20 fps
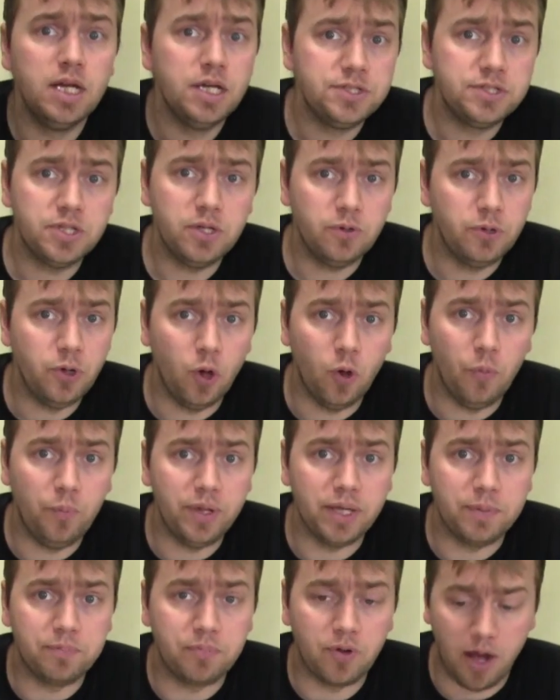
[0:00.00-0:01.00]
So no
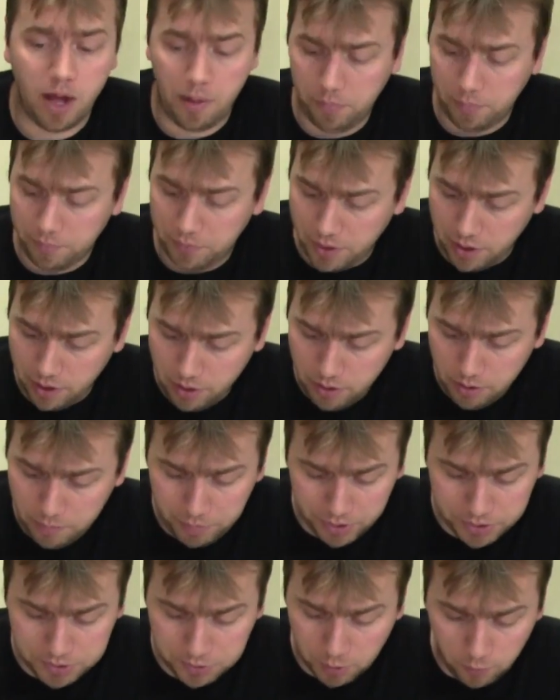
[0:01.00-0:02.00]
big problem there.
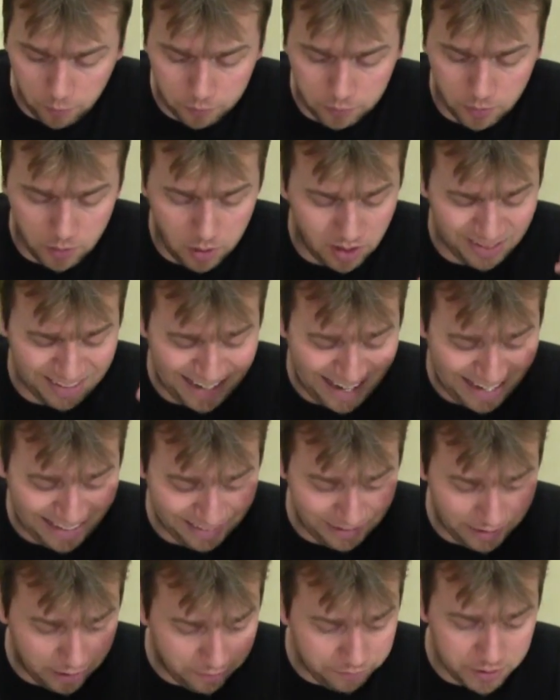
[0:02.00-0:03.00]
But overall, I
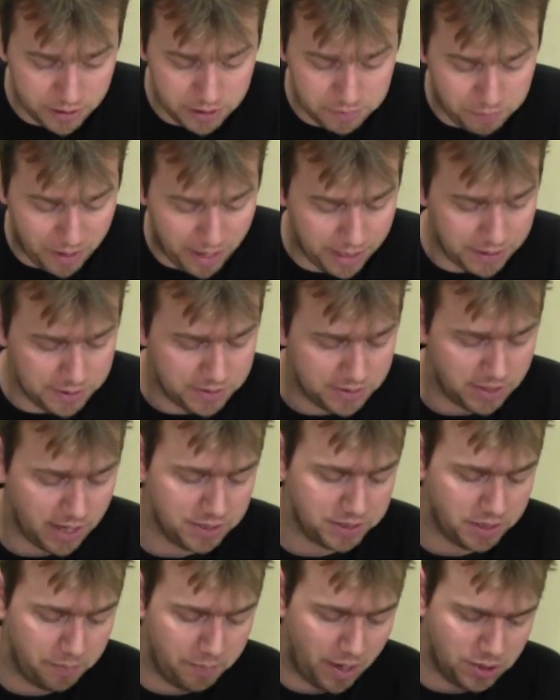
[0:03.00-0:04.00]
love these paints.
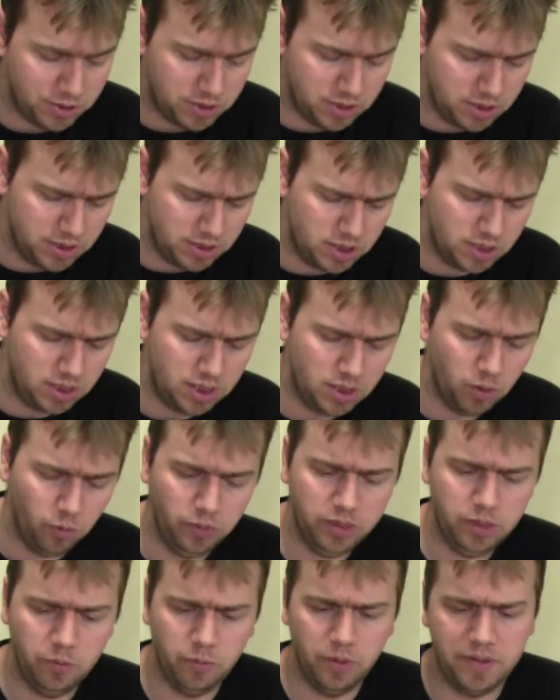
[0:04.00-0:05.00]
As I mentioned, the
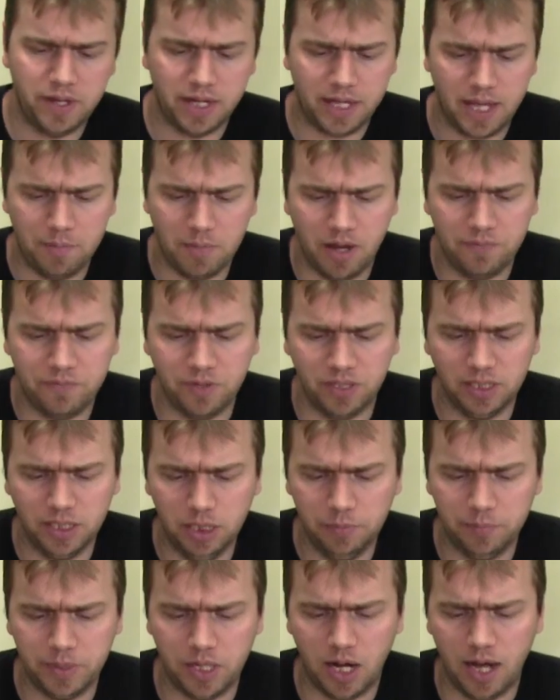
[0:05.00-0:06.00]
only one that came off a
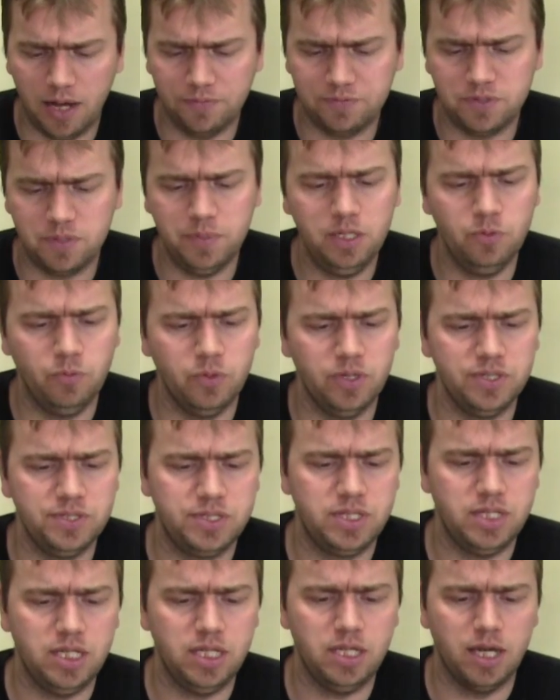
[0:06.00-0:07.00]
little bit off to me
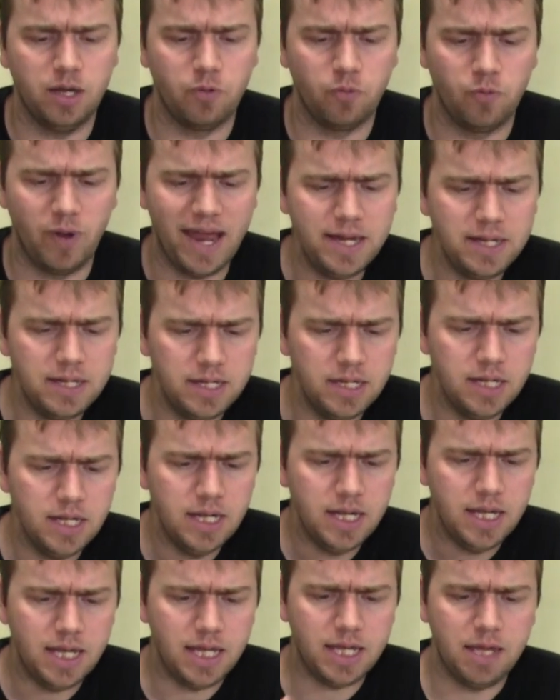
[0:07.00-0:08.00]
was the red.
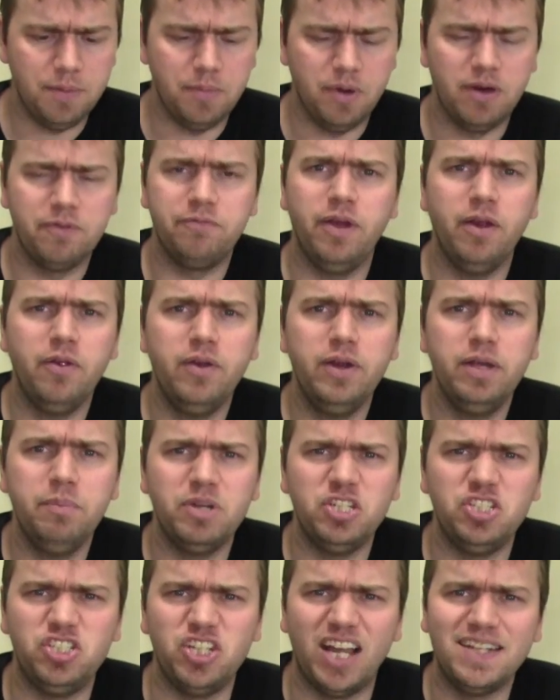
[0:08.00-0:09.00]
It came off very
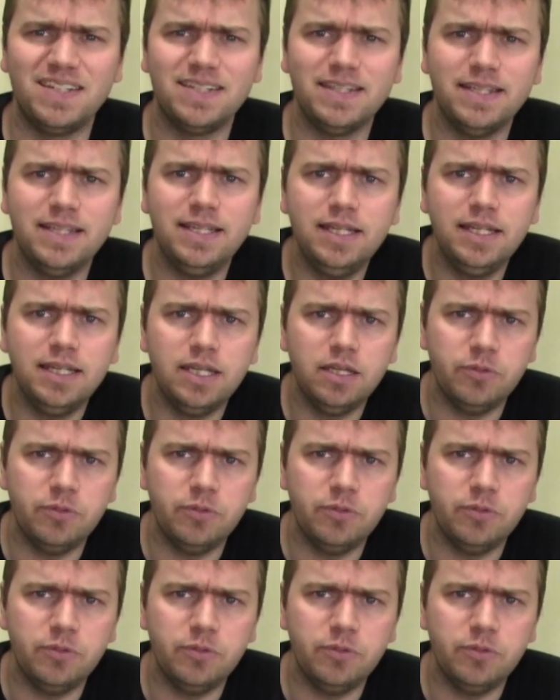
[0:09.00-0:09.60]
magenta-y.